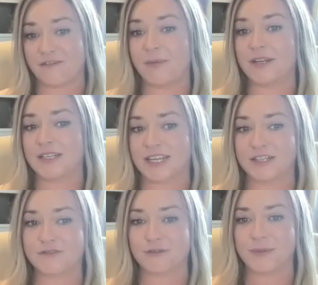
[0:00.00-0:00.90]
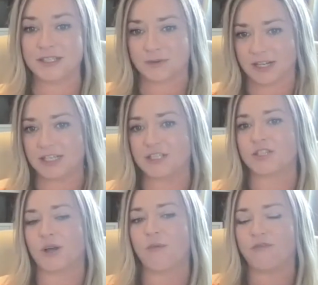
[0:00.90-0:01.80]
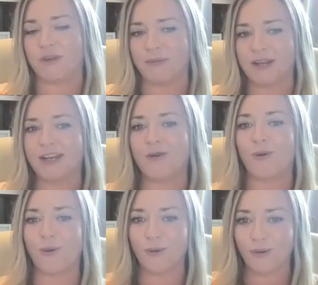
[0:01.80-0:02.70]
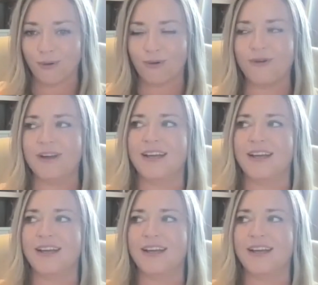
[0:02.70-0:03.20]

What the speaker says: feminine touch from me. So I need to show up feminine, or